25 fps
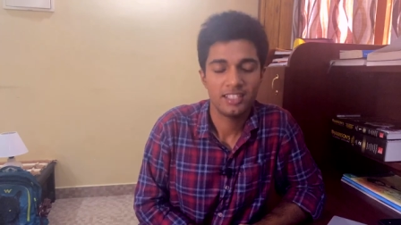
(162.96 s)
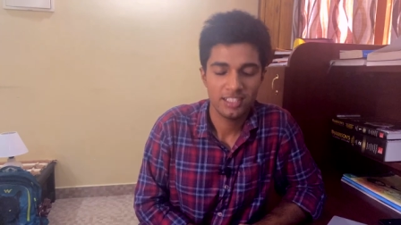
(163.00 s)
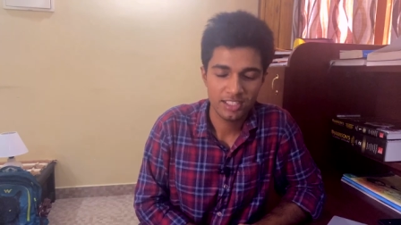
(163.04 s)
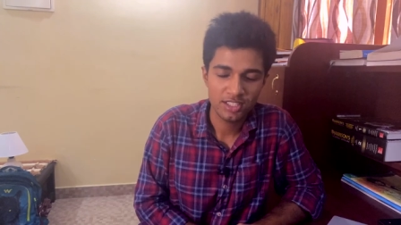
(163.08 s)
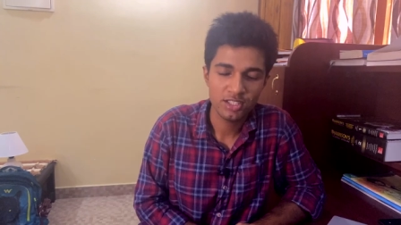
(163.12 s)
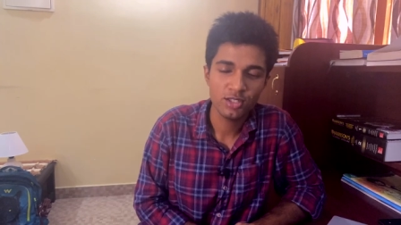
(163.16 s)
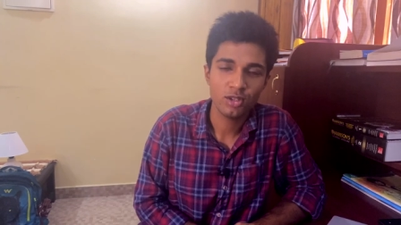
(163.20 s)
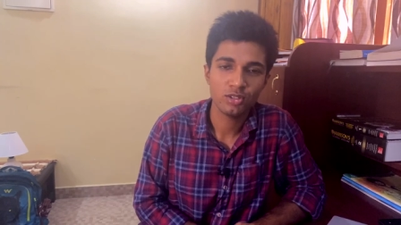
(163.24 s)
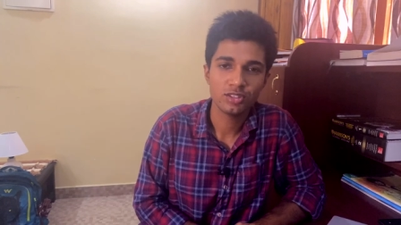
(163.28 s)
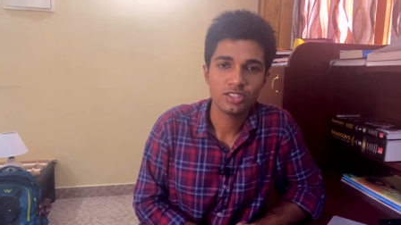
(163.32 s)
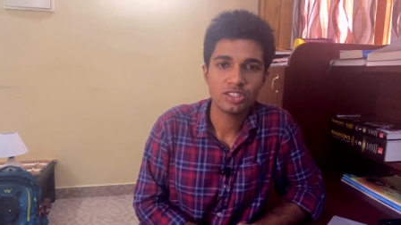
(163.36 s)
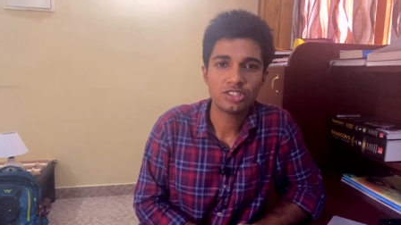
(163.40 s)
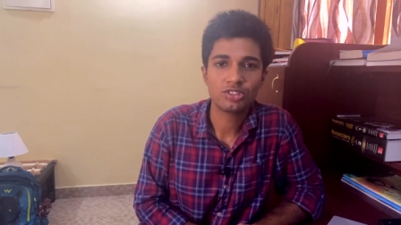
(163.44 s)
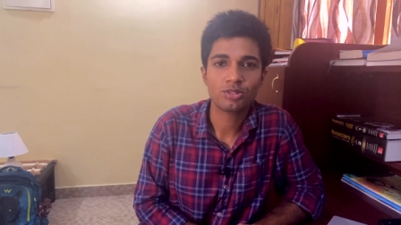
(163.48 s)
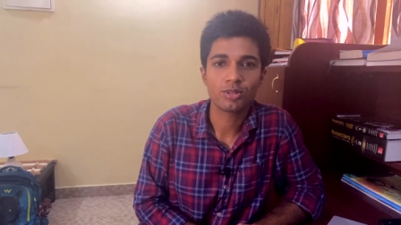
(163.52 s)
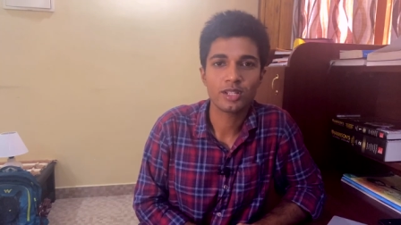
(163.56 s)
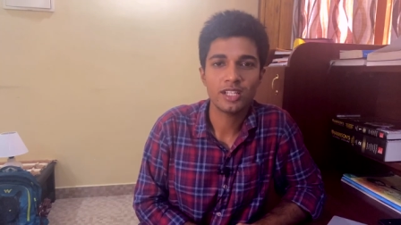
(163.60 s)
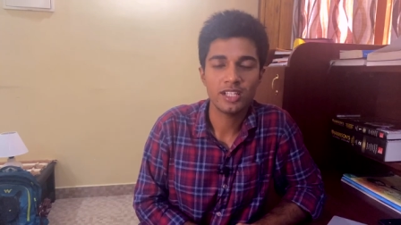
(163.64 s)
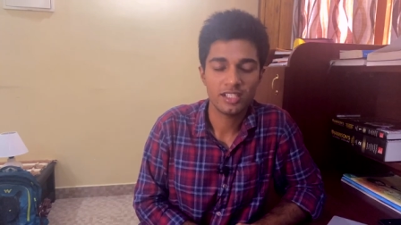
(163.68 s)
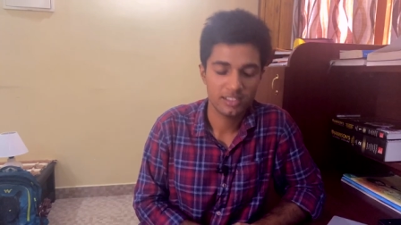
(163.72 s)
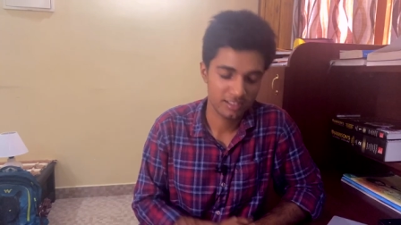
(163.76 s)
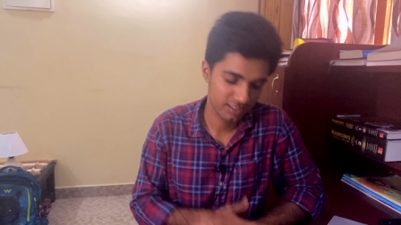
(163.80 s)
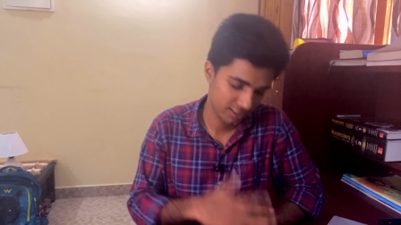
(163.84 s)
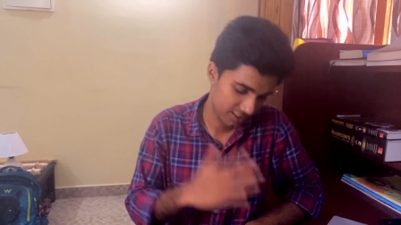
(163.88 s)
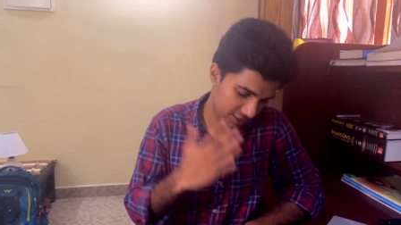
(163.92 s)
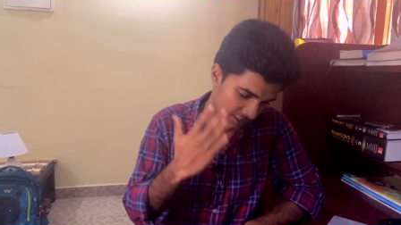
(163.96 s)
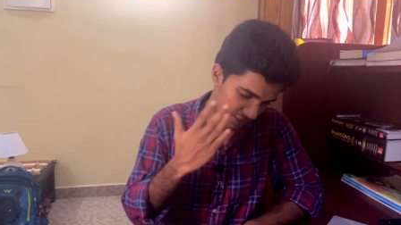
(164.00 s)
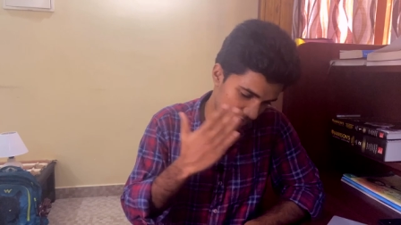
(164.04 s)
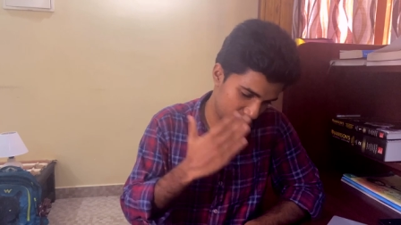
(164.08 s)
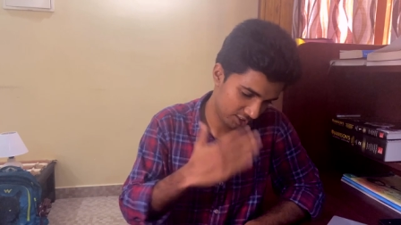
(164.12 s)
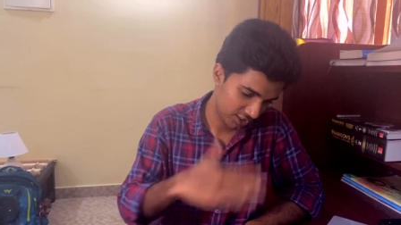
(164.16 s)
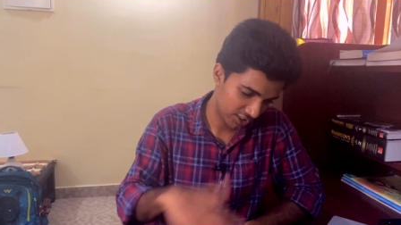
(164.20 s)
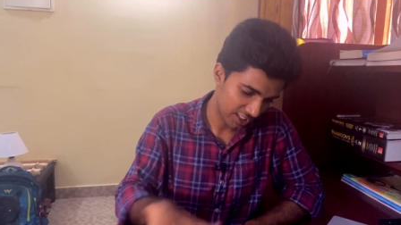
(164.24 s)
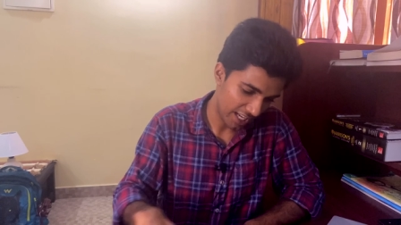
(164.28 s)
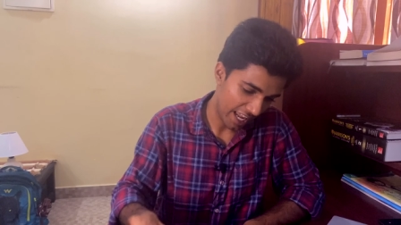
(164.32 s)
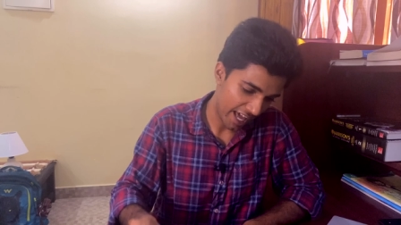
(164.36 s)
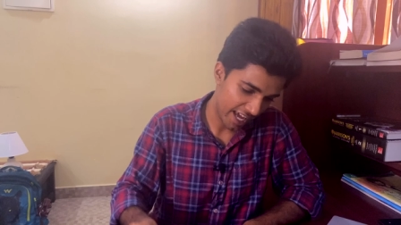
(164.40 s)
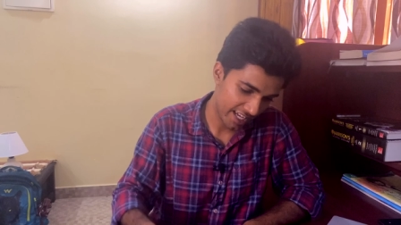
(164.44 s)
you know the drill,
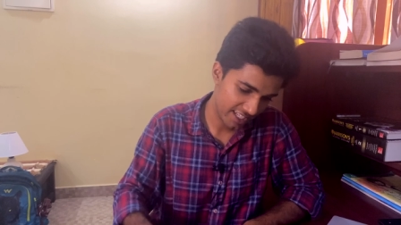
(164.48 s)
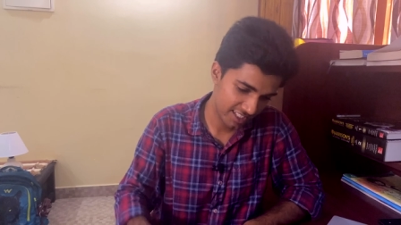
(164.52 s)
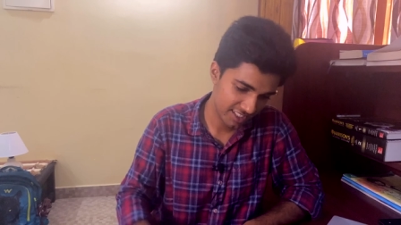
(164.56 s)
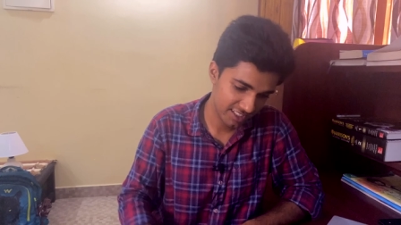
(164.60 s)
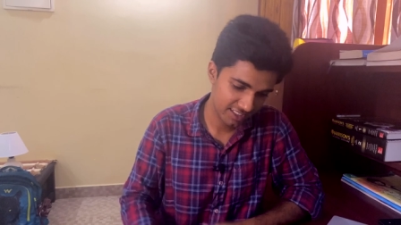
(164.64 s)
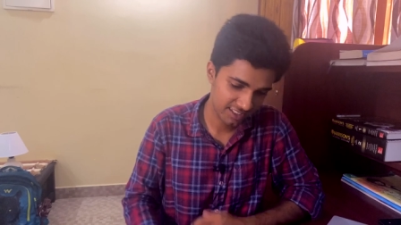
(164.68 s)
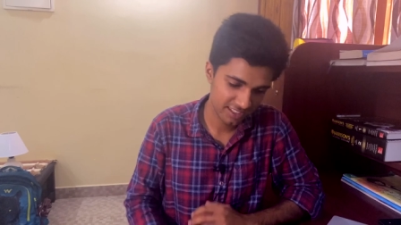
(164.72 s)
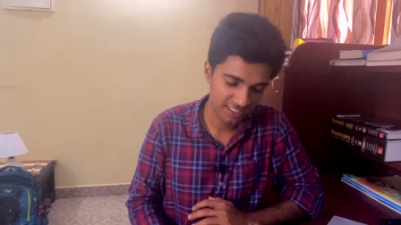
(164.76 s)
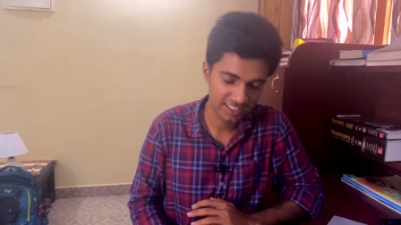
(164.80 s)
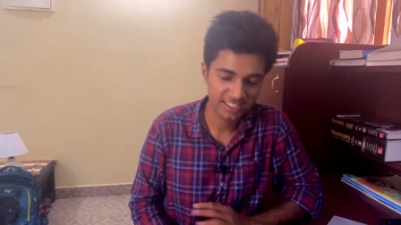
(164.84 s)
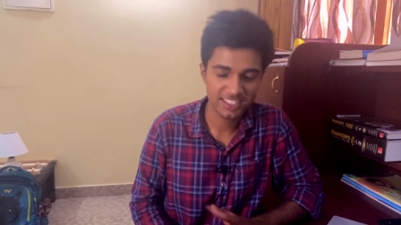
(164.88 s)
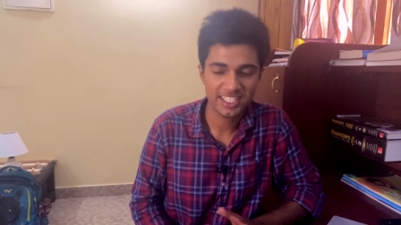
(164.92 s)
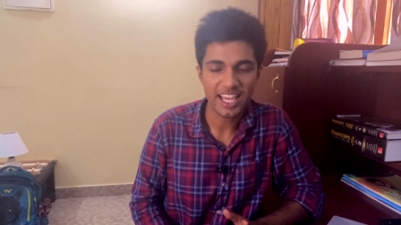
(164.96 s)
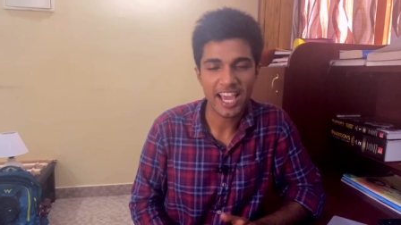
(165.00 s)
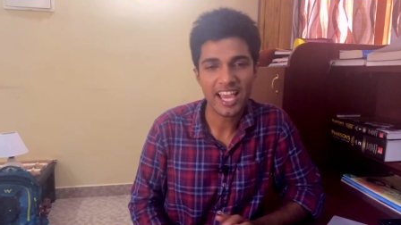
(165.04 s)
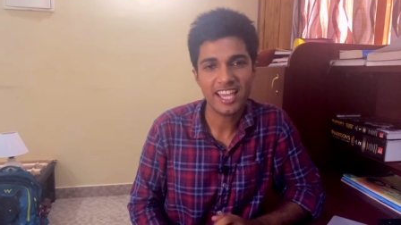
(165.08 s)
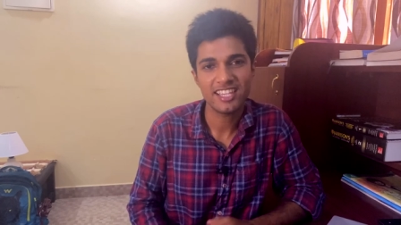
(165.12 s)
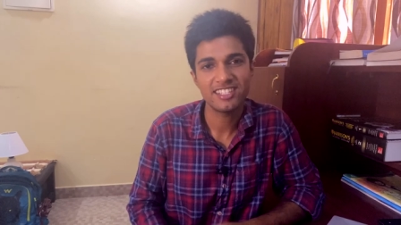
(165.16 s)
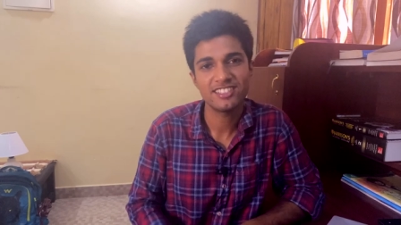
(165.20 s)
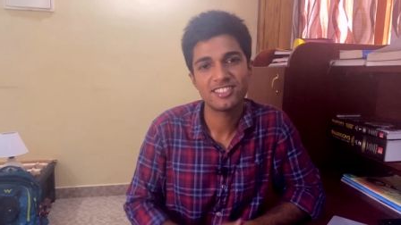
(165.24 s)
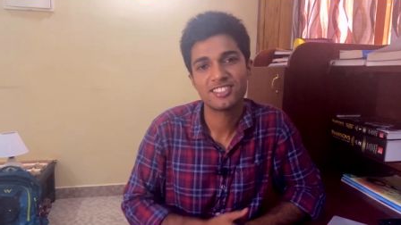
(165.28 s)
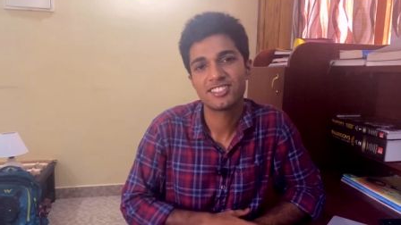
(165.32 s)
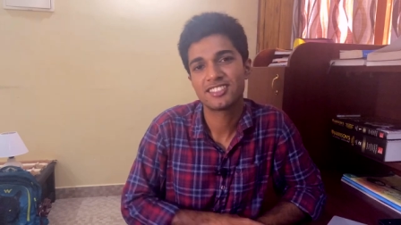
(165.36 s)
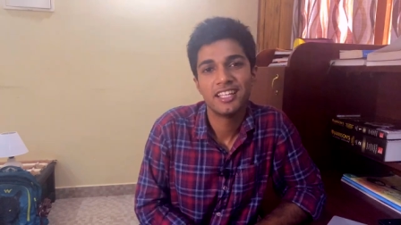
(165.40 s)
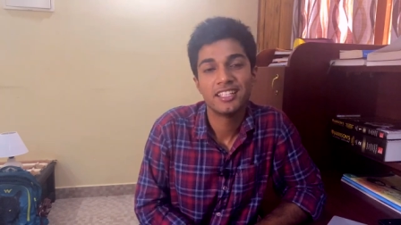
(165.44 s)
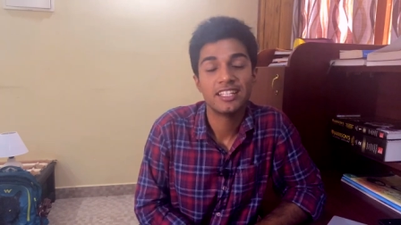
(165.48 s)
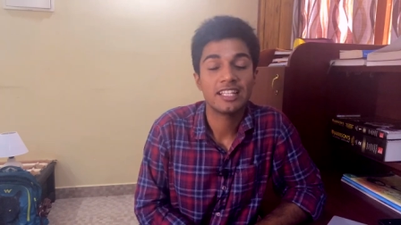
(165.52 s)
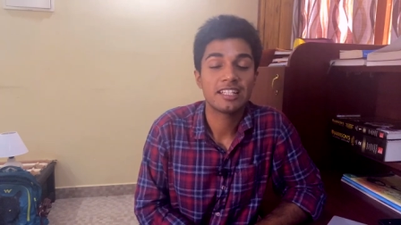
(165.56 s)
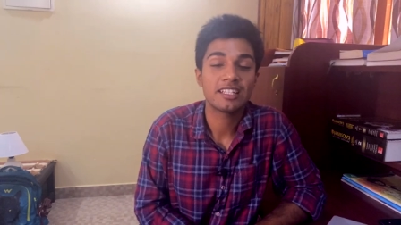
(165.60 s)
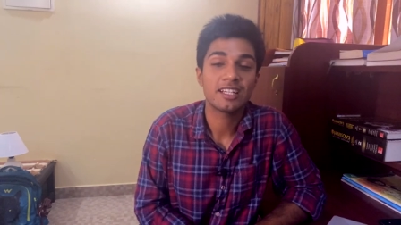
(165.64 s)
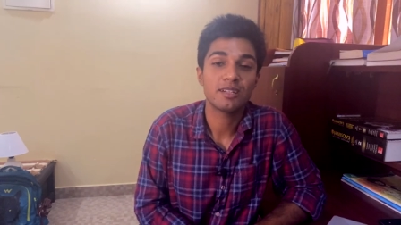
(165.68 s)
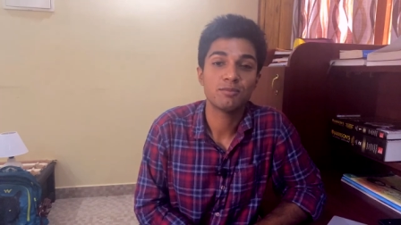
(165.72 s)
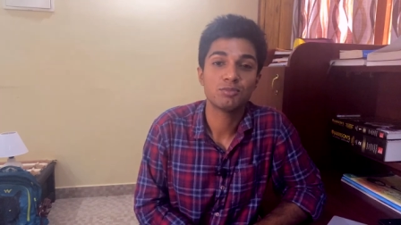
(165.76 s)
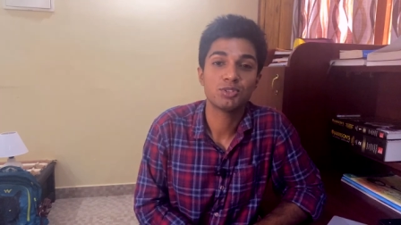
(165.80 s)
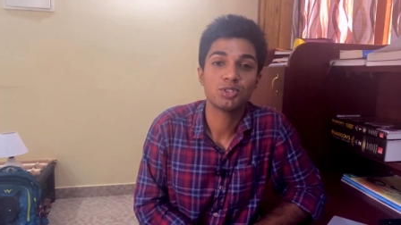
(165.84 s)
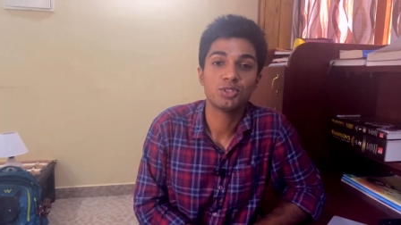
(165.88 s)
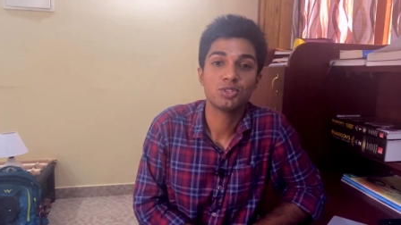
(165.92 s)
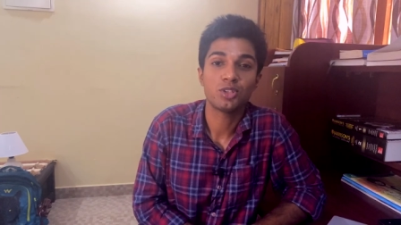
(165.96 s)
slice and dice. Then
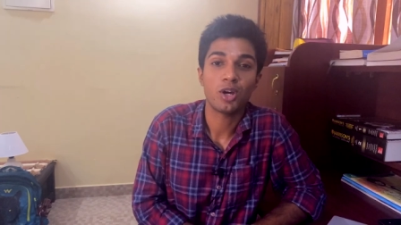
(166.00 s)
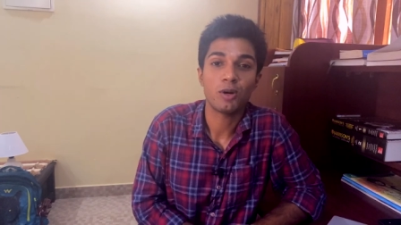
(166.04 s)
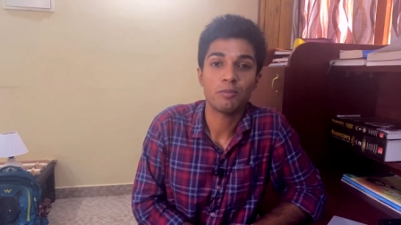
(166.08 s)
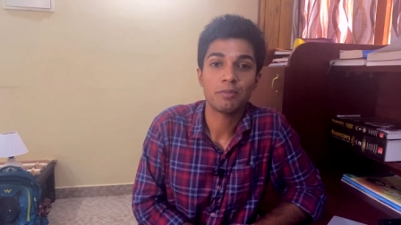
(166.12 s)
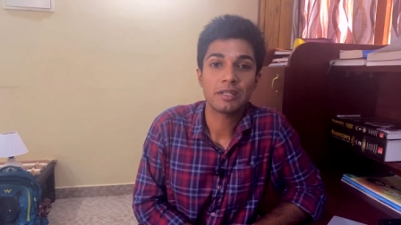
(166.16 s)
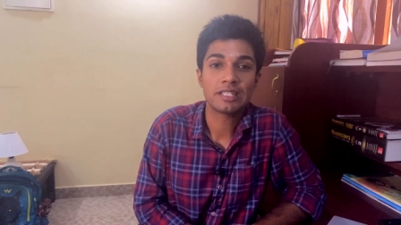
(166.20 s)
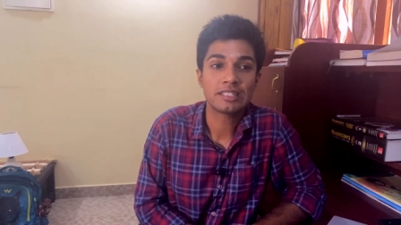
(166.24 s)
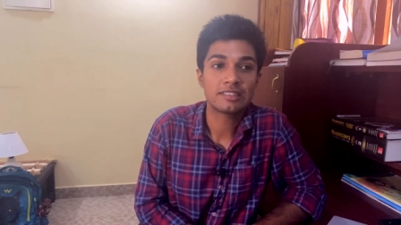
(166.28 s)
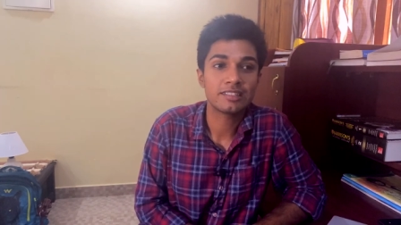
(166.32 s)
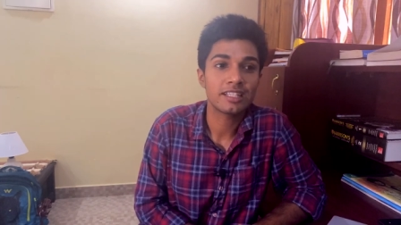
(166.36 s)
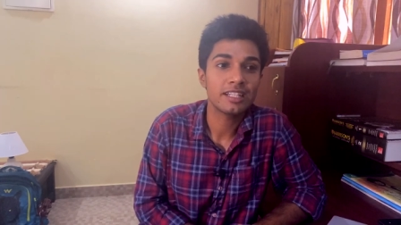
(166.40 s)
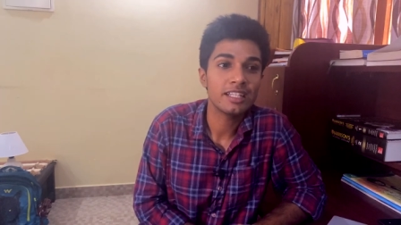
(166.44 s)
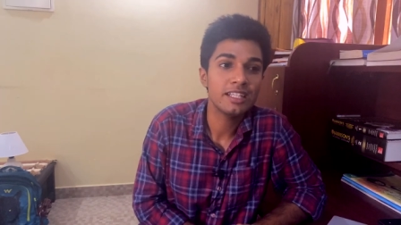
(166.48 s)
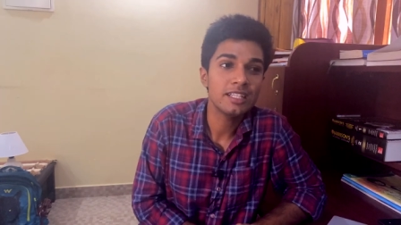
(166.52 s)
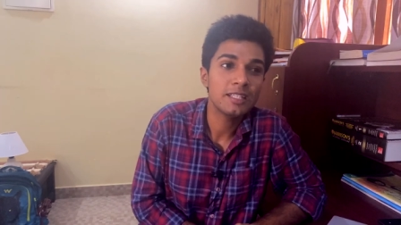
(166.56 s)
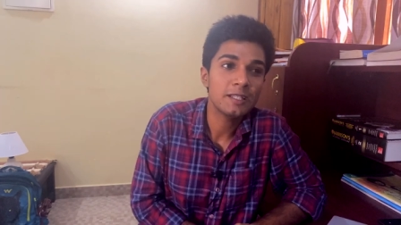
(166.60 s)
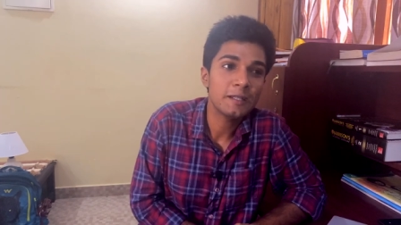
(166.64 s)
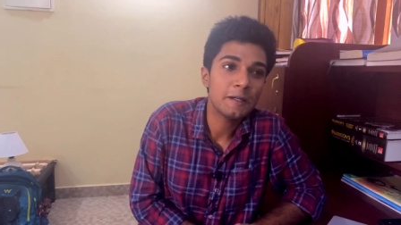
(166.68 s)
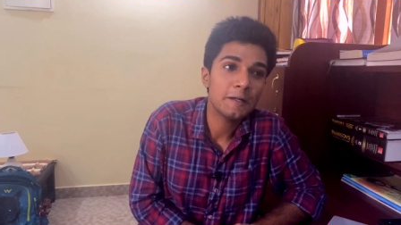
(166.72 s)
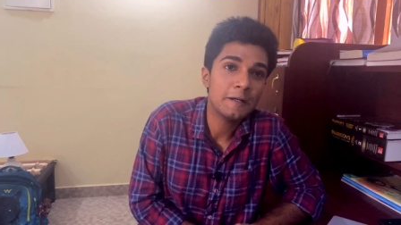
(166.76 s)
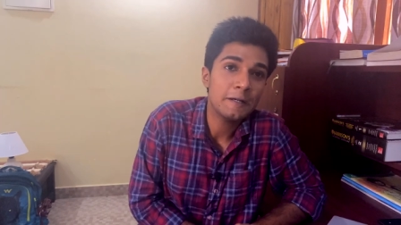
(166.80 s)
comes to topic three.